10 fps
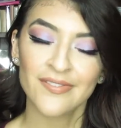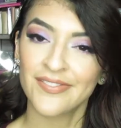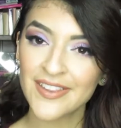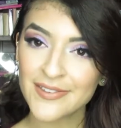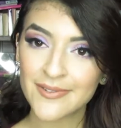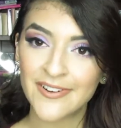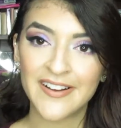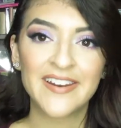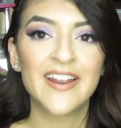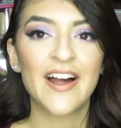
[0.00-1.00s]
this
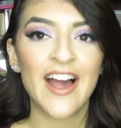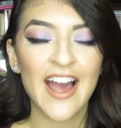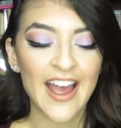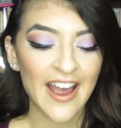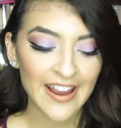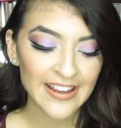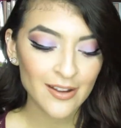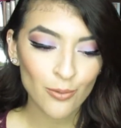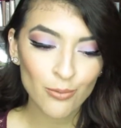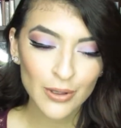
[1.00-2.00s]
one
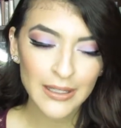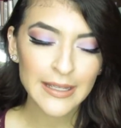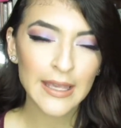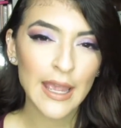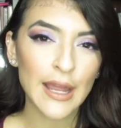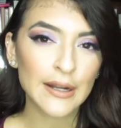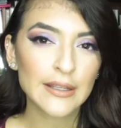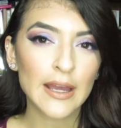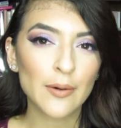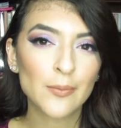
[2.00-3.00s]
I really
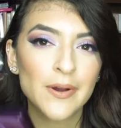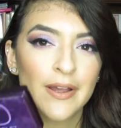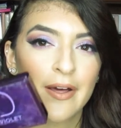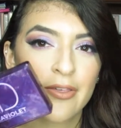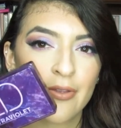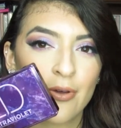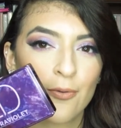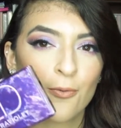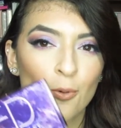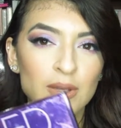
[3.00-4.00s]
can't get with the
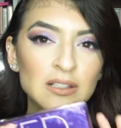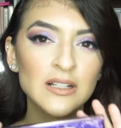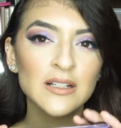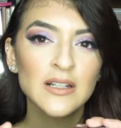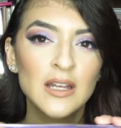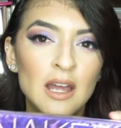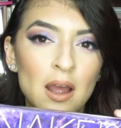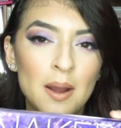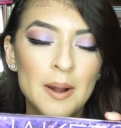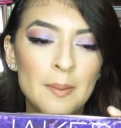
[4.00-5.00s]
formula.
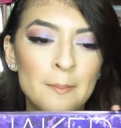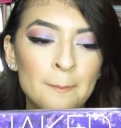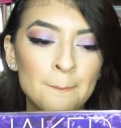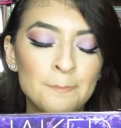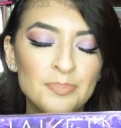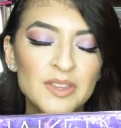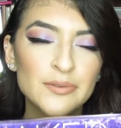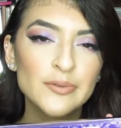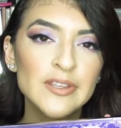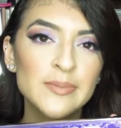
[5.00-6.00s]
Um,
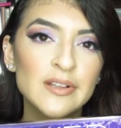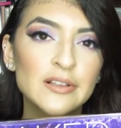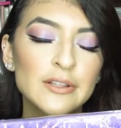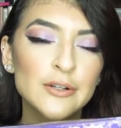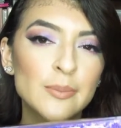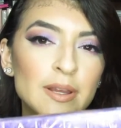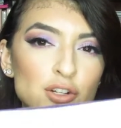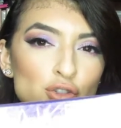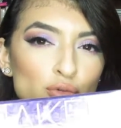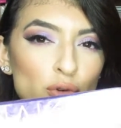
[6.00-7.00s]
this one seems a little
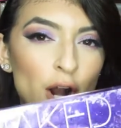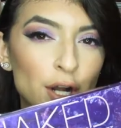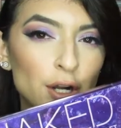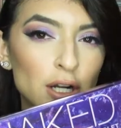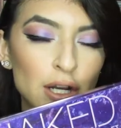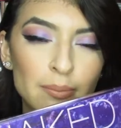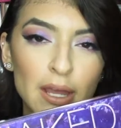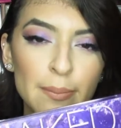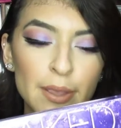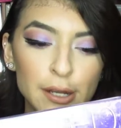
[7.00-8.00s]
bit drier in
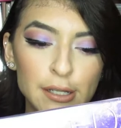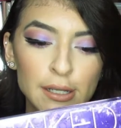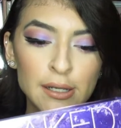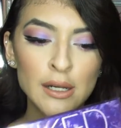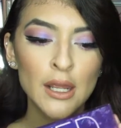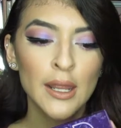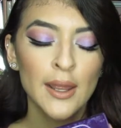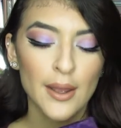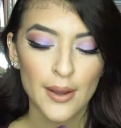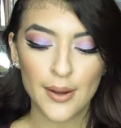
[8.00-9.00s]
my opinion.
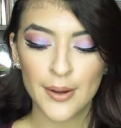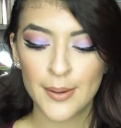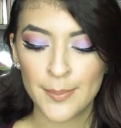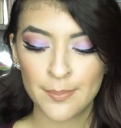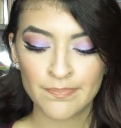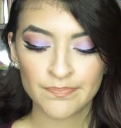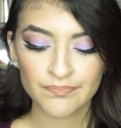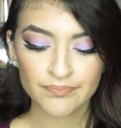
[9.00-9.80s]
Um,